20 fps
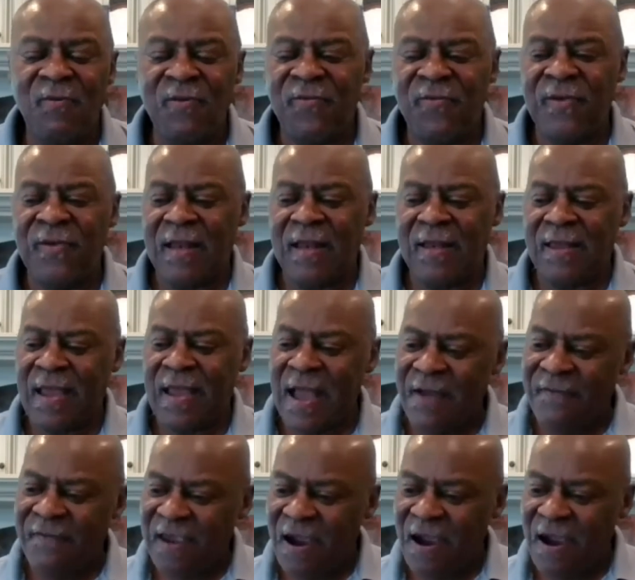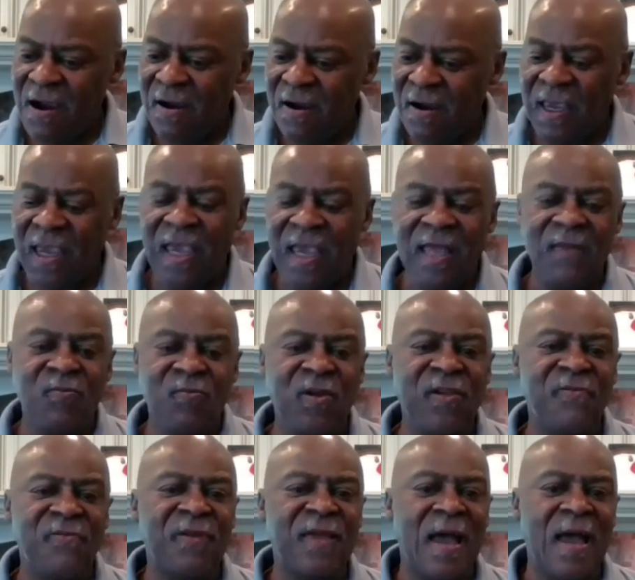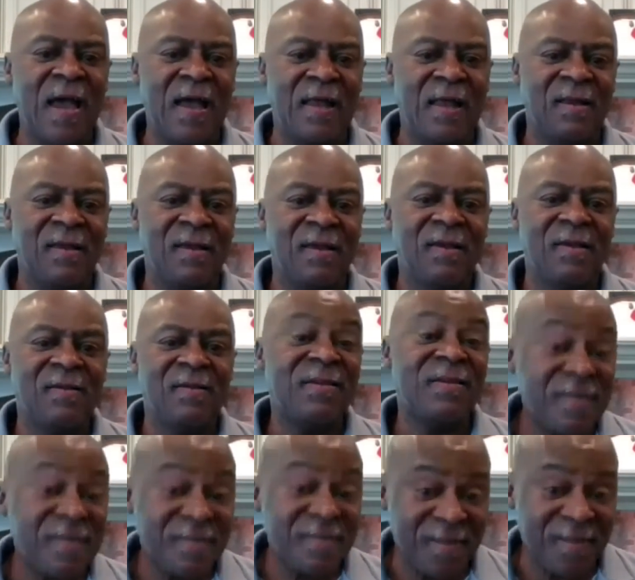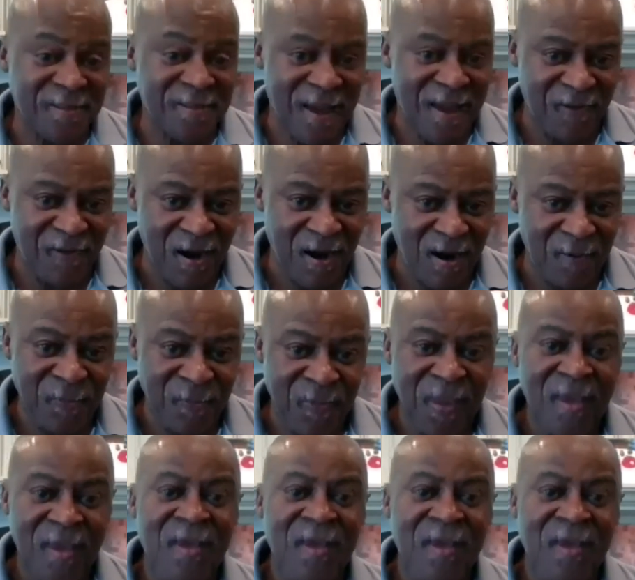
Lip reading: we've got caviar and we've got Texas caviar.